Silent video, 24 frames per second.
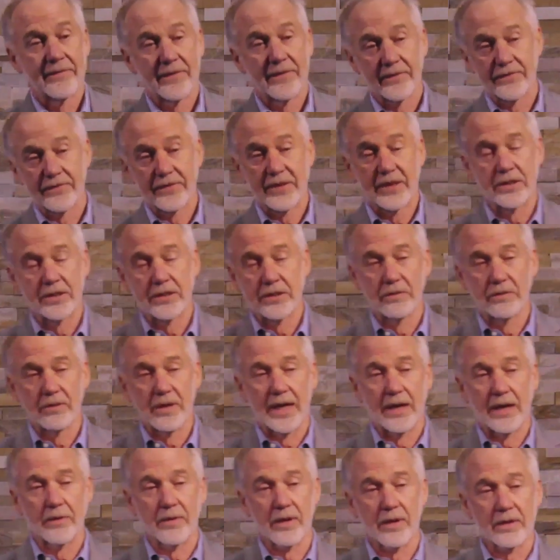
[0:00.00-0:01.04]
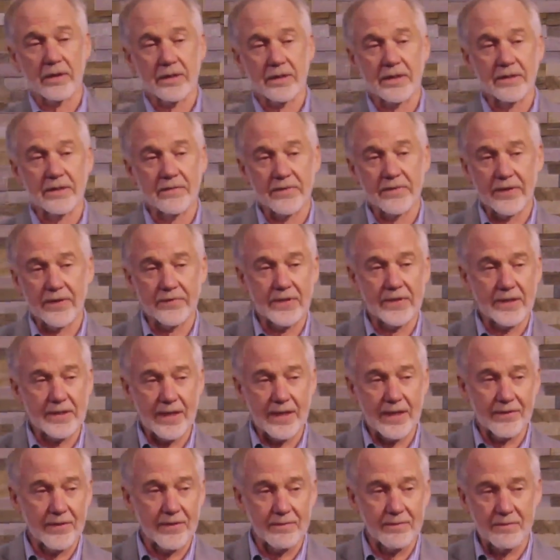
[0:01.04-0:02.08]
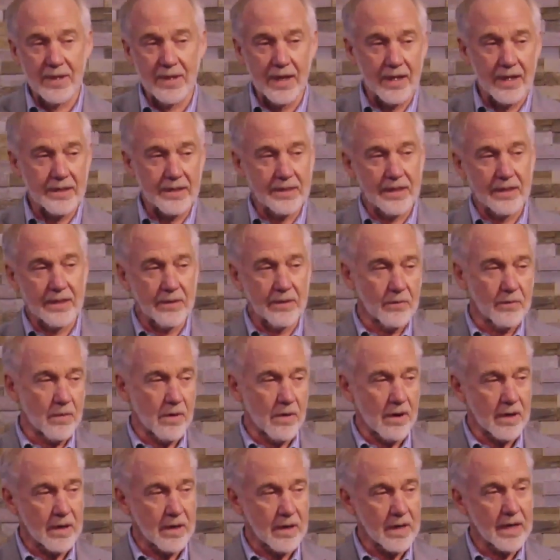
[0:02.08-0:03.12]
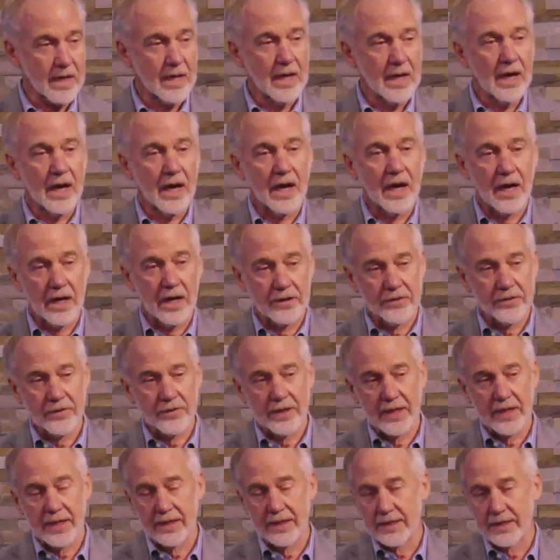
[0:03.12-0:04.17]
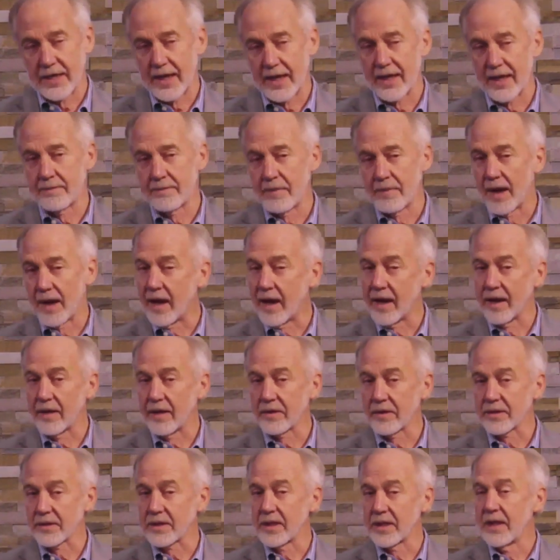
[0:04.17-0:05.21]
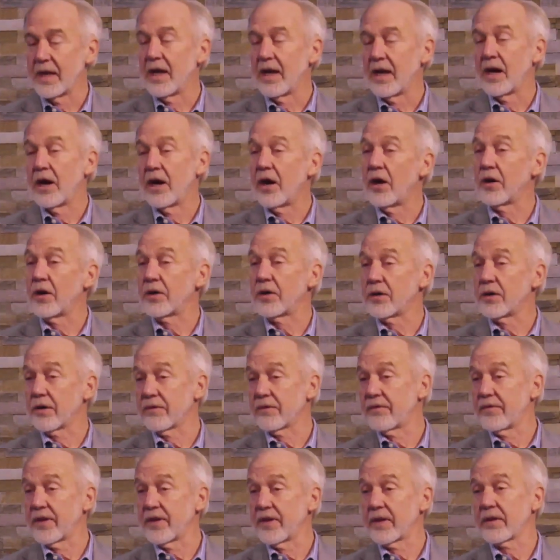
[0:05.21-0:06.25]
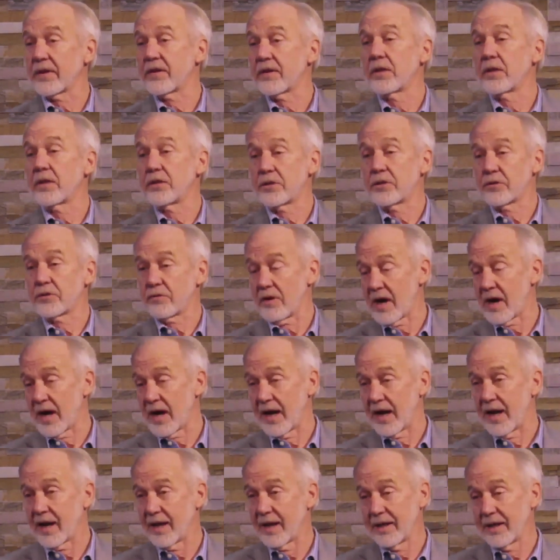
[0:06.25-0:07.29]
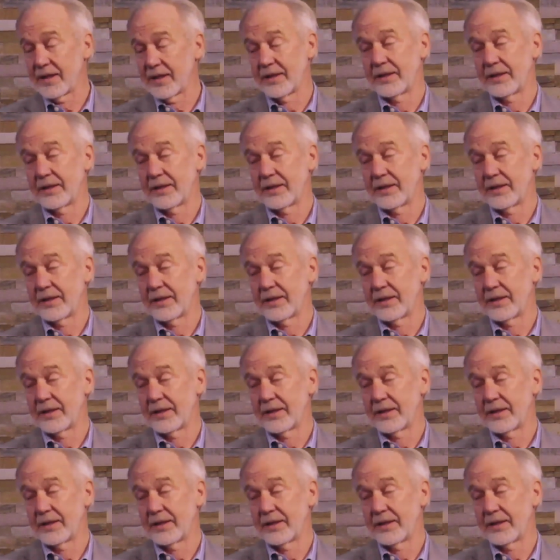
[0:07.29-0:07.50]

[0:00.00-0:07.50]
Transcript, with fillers: 52 hours and 57 minutes in the water, 110 miles on her 5th try.